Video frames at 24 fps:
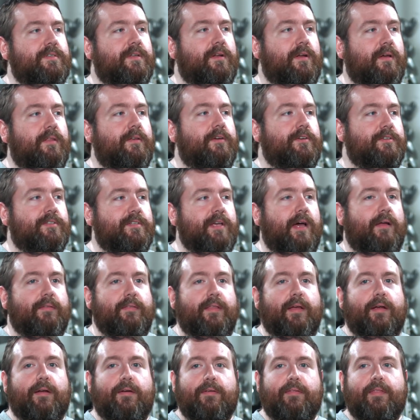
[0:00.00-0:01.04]
and others out
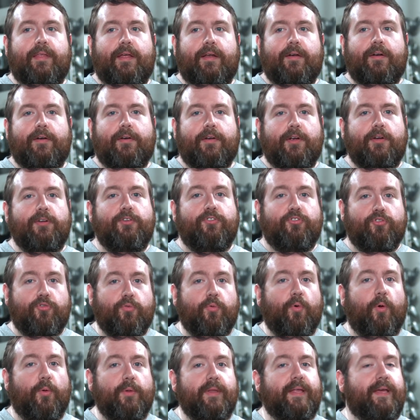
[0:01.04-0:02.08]
there that are
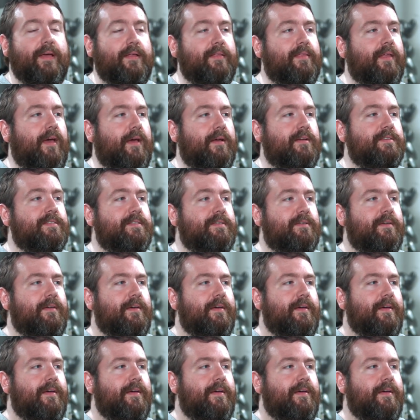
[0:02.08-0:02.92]
controlling things